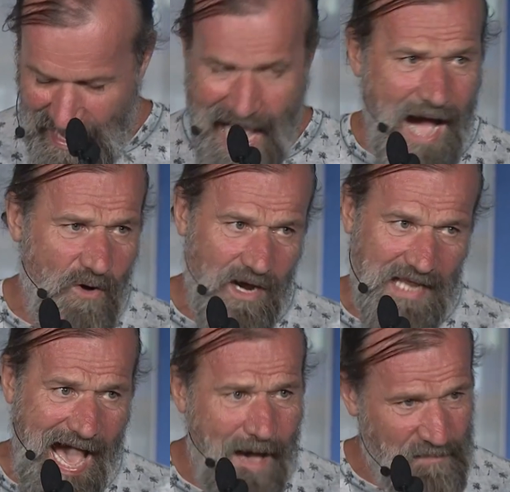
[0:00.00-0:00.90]
I want
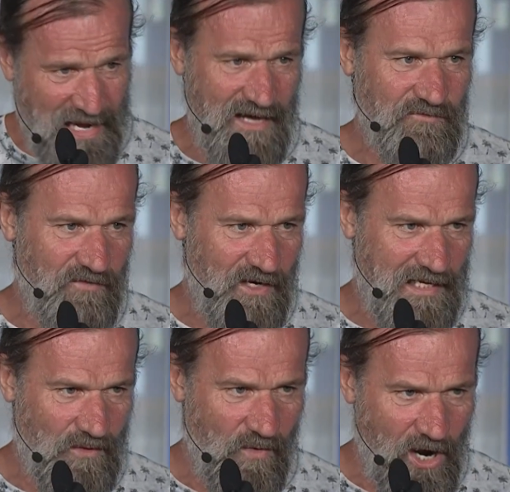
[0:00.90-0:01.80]
happiness
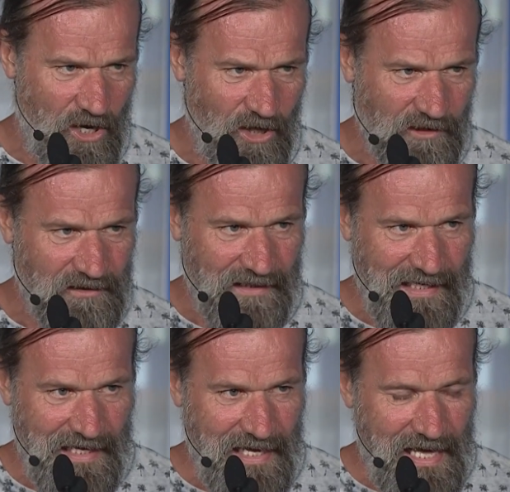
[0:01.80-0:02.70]
in the world,
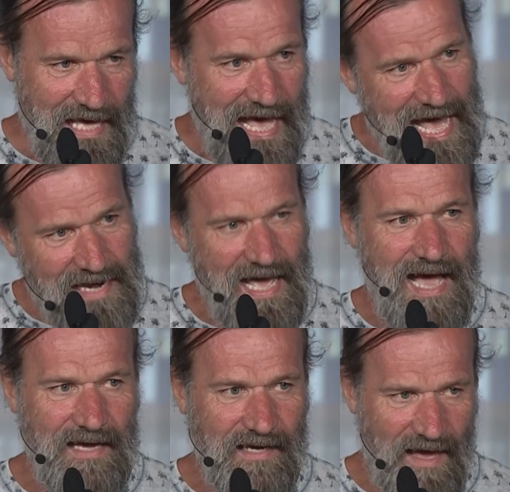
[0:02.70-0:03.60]
and
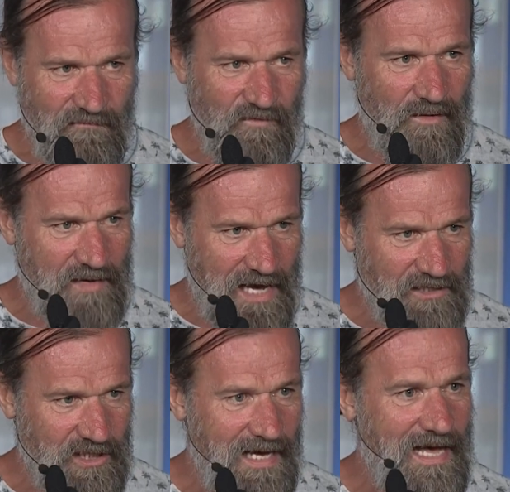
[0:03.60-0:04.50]
I came from
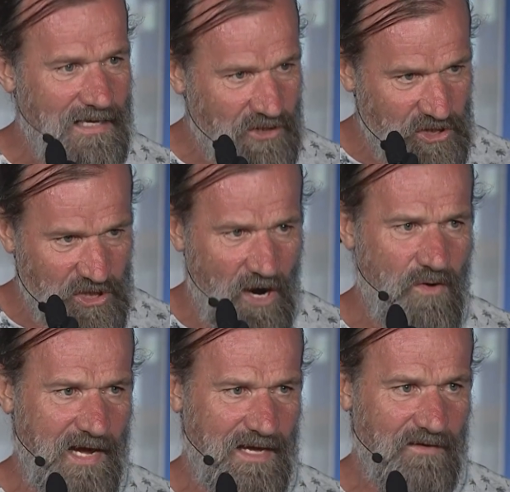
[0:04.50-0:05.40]
nature and
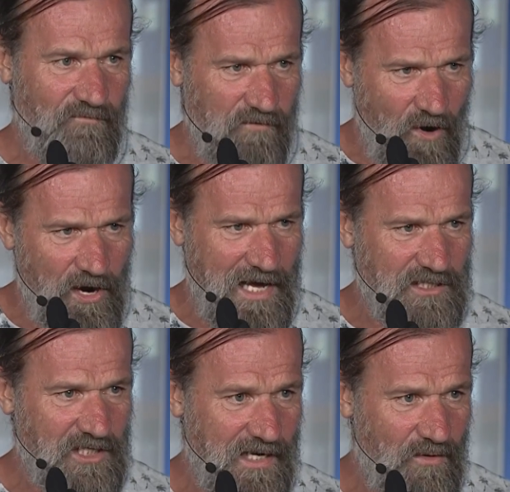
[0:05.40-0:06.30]
showing it 4
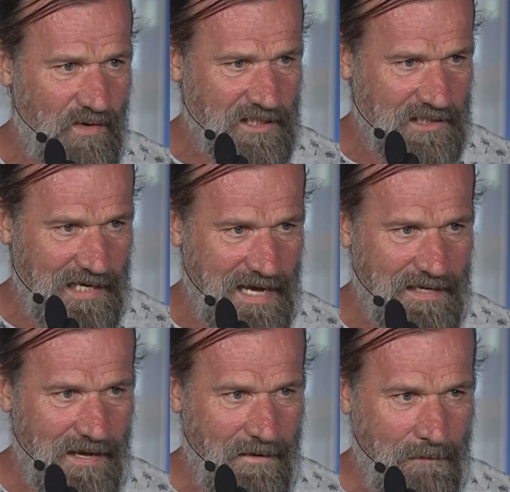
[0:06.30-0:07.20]
years ago once again.
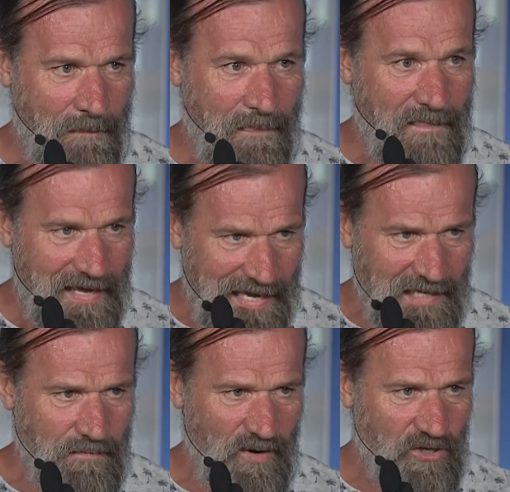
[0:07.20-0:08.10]
In
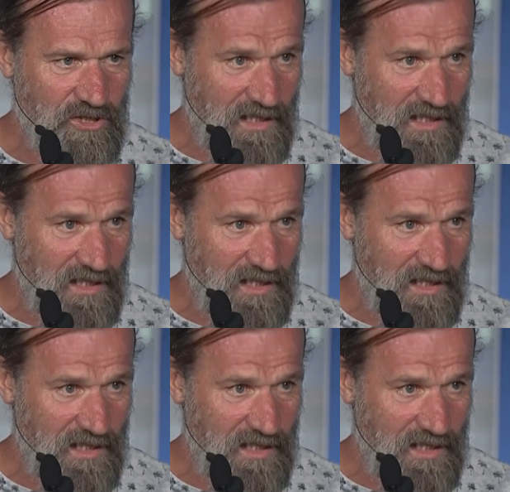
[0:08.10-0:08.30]
the books,